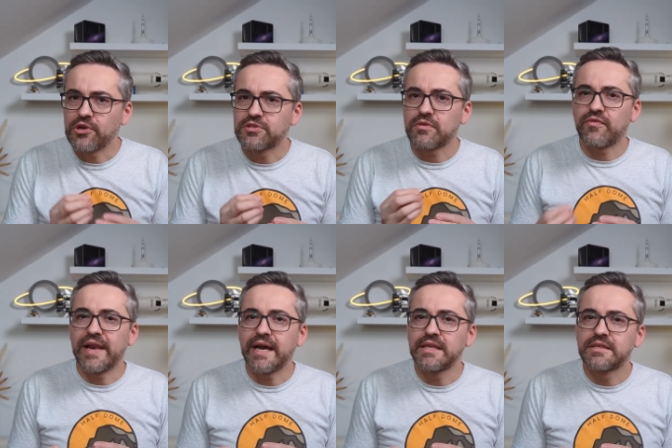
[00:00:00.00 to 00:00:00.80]
points of
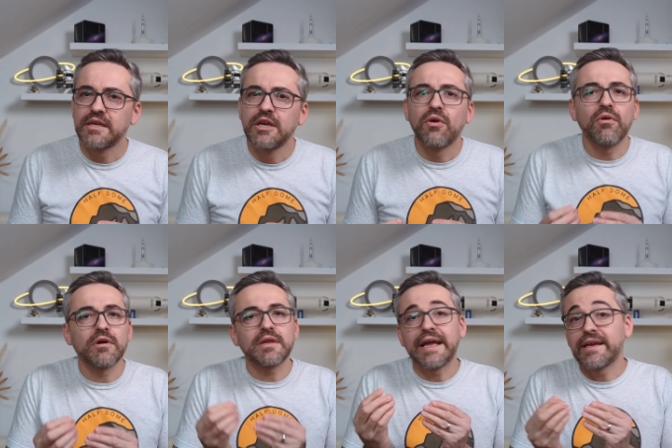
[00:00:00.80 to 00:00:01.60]
light
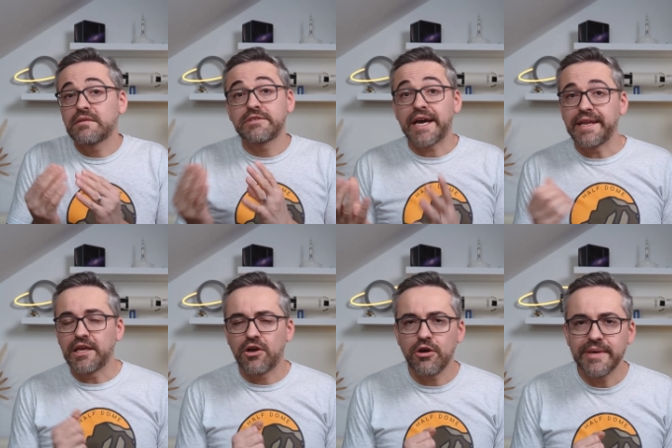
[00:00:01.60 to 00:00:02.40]
or like tiny
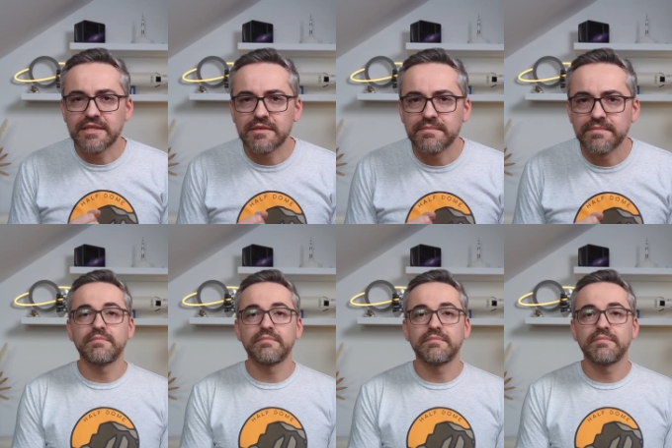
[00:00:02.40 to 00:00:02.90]
comets.